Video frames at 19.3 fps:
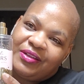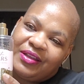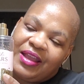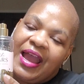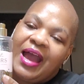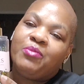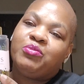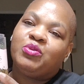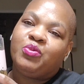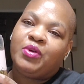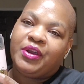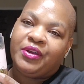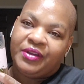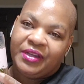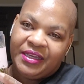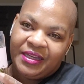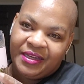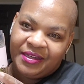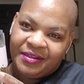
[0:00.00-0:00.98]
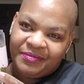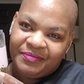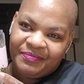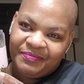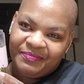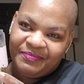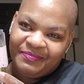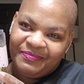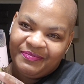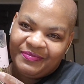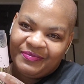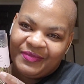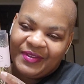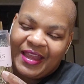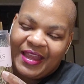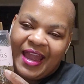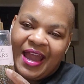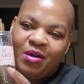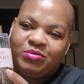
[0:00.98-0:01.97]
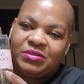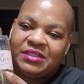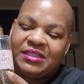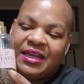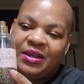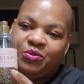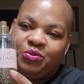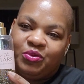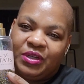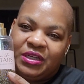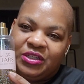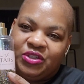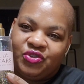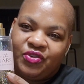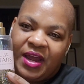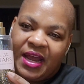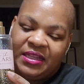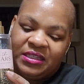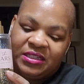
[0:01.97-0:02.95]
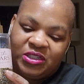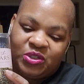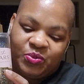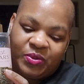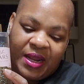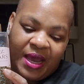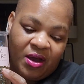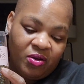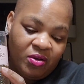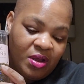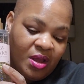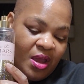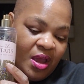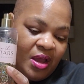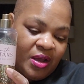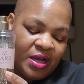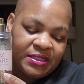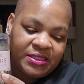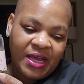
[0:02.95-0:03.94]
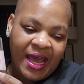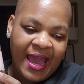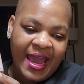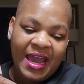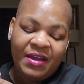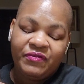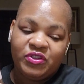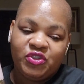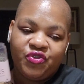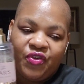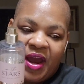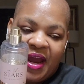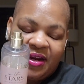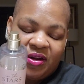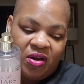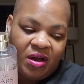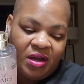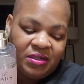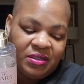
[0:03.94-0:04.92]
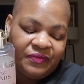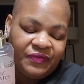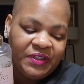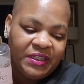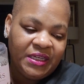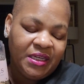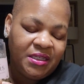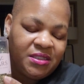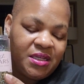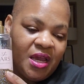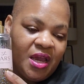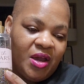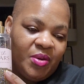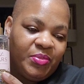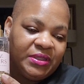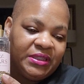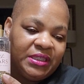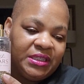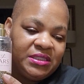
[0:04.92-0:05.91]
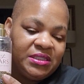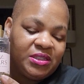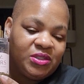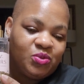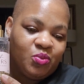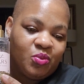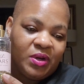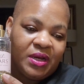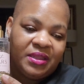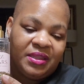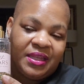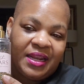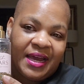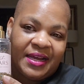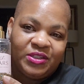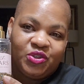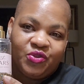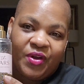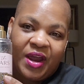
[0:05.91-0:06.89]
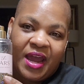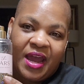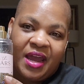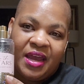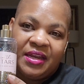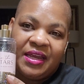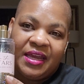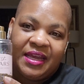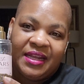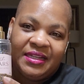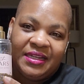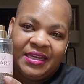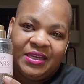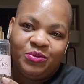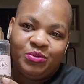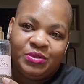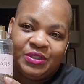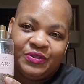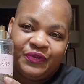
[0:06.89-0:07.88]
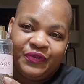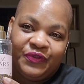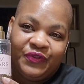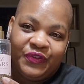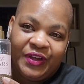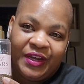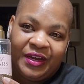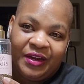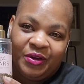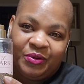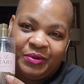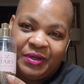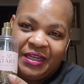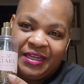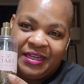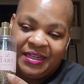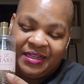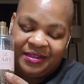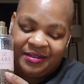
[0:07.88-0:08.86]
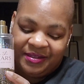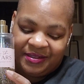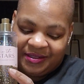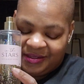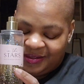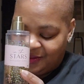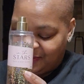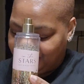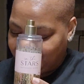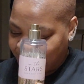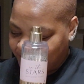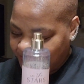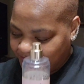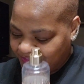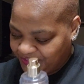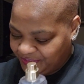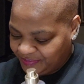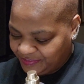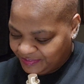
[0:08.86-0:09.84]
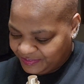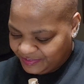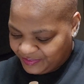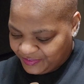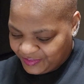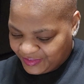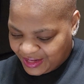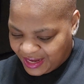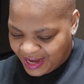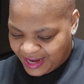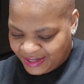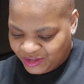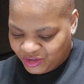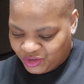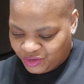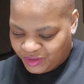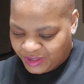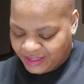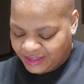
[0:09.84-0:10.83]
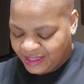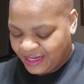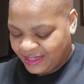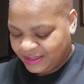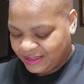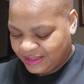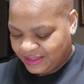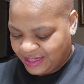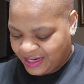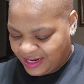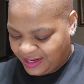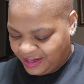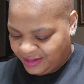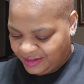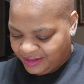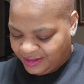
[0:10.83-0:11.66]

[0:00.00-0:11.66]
I would wear again. I would say really try this one out. Because I haven't tried all of these, but this is one that I tried and it was very good. I enjoyed that today.